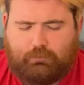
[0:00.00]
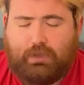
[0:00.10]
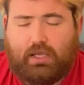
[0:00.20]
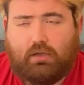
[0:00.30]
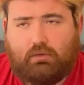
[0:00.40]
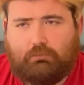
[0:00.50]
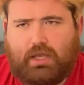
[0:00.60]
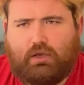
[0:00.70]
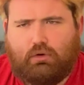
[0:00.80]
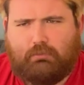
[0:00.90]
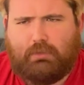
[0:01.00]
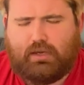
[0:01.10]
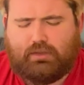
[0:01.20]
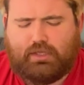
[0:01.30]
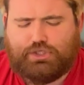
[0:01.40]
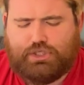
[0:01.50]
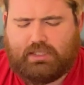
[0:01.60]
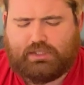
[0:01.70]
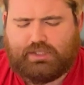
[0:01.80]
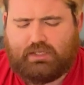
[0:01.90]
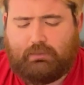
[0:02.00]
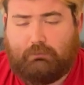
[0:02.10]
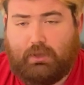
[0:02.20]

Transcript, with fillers: bigger bigger and better than jesus i mean